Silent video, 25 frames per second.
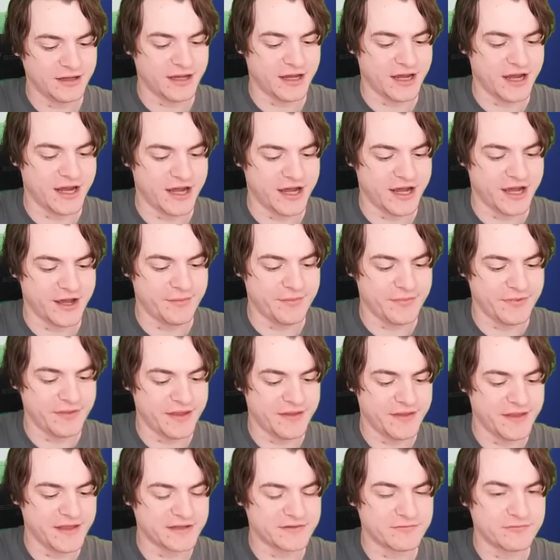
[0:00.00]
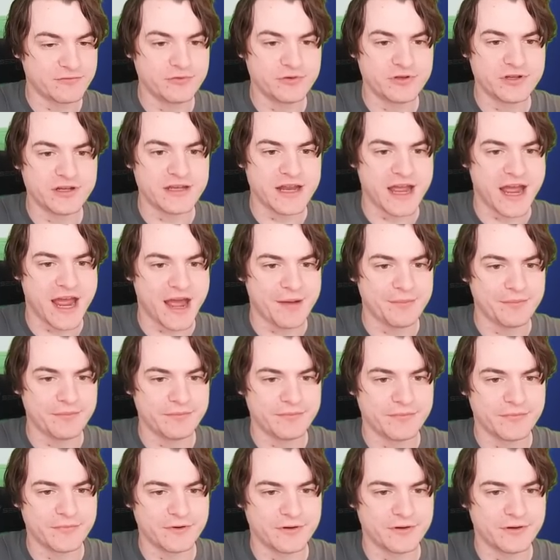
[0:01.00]
And then there's Rotterdam,
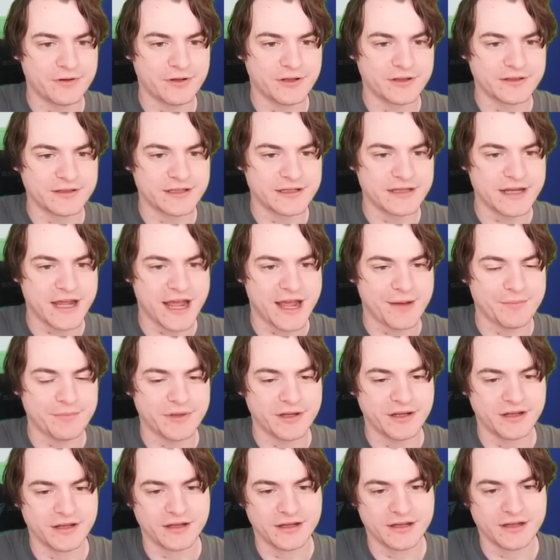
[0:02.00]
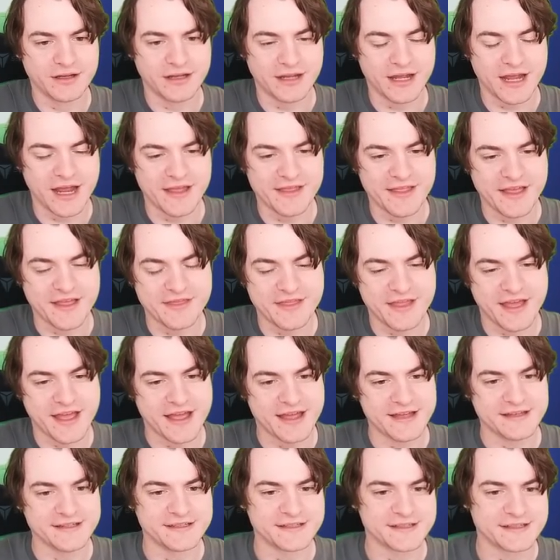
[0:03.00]
Rotterdam, and then
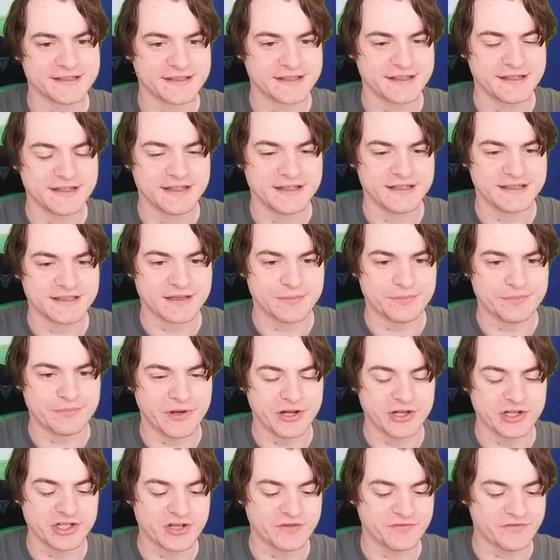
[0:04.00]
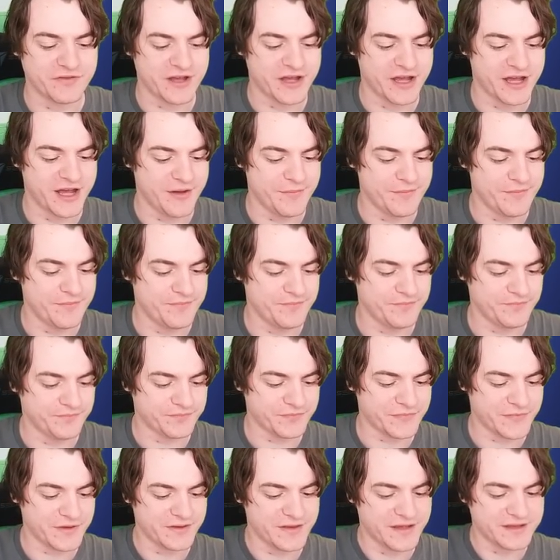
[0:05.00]
there's a bunch of there's
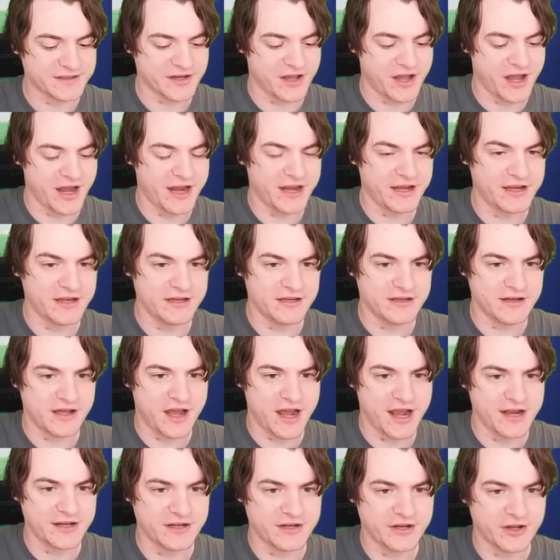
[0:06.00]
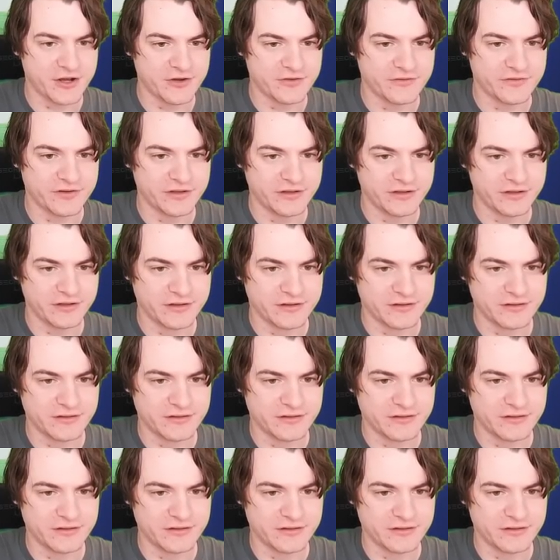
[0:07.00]
Eindhoven.